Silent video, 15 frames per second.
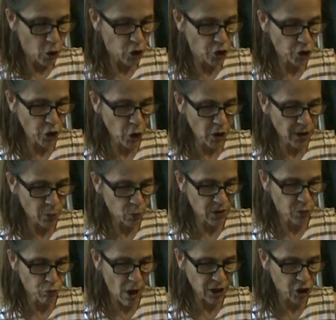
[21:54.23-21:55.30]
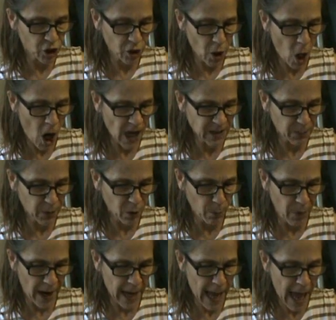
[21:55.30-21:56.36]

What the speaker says: Stewart was rushed to the hospital by